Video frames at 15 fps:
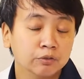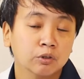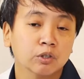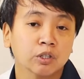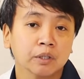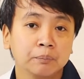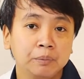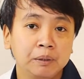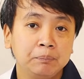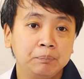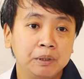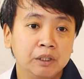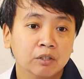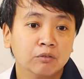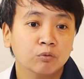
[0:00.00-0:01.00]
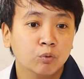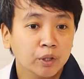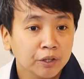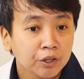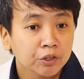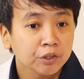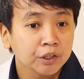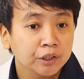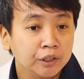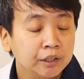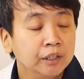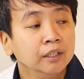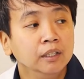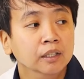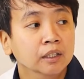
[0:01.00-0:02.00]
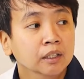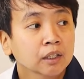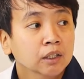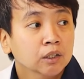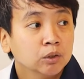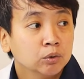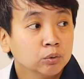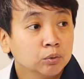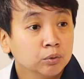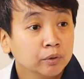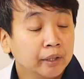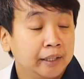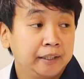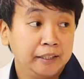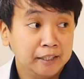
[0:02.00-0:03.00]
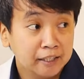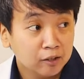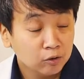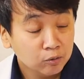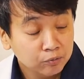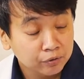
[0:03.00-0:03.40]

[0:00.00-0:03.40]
for BP of 130 to 89,